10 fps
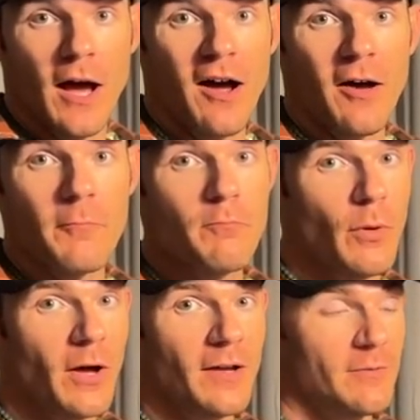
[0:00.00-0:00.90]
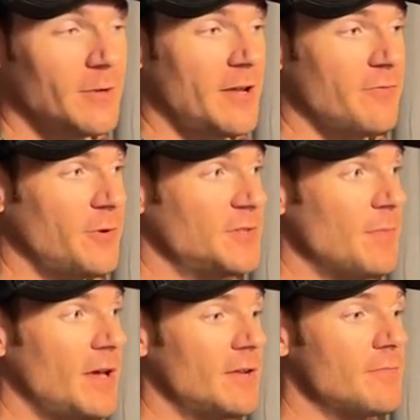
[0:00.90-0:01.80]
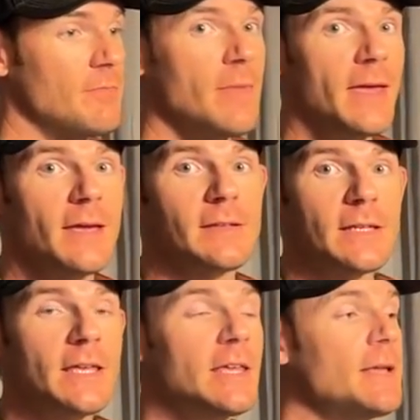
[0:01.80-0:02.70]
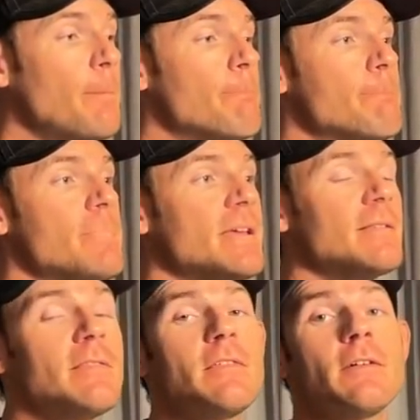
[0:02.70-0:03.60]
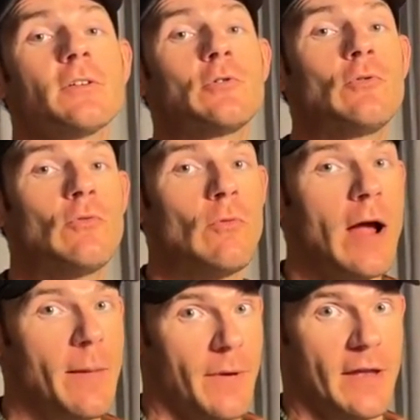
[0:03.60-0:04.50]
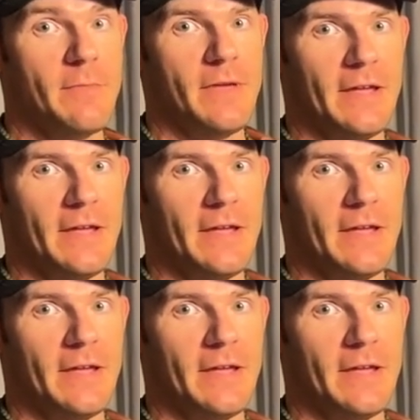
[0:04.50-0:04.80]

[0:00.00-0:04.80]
Um, but when I first met him, man, he bit the crap out of me.